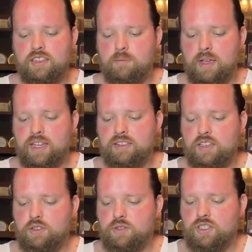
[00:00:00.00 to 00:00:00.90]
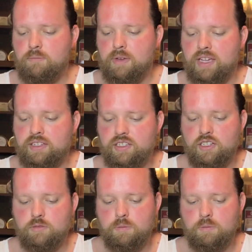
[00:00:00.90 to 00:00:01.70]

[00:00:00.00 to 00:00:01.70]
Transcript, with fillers: the man that used to make such